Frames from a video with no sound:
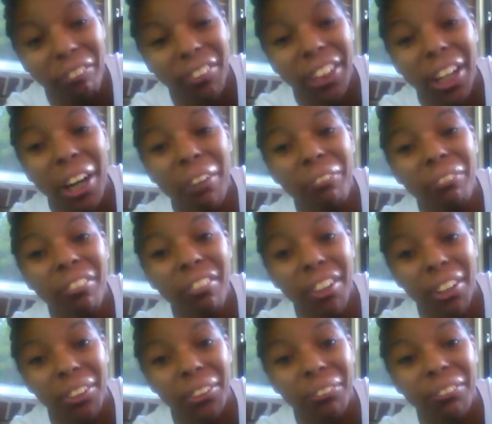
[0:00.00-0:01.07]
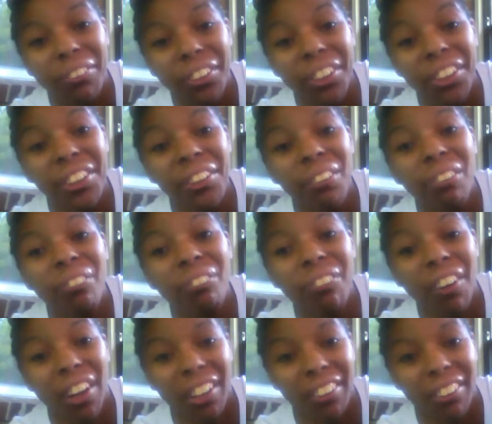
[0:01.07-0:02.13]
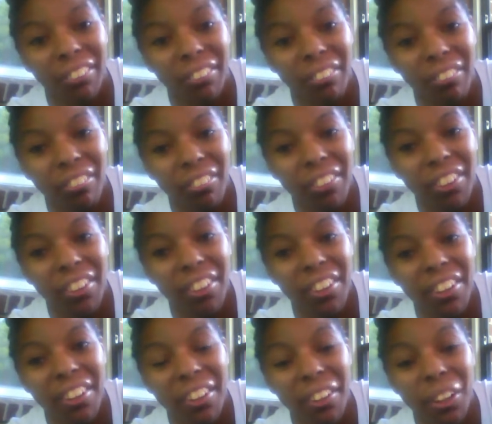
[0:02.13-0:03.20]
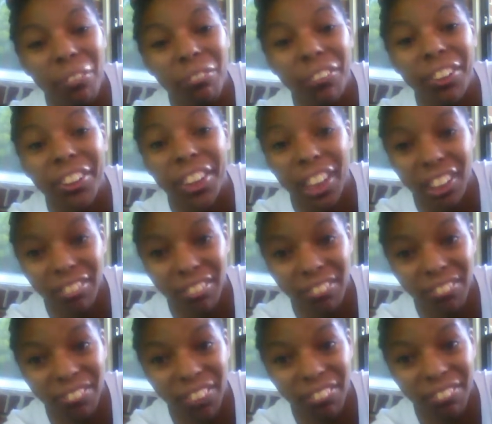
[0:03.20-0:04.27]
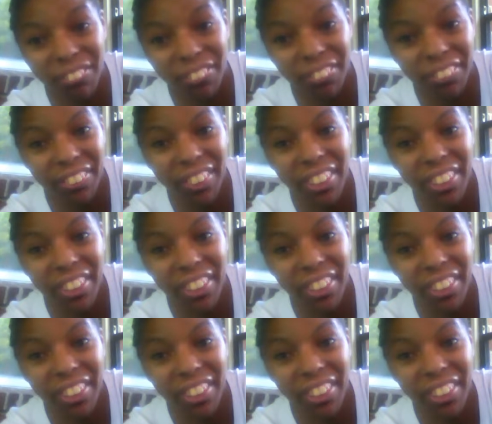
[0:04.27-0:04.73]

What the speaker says: but I'm telling you, these products are for natural people.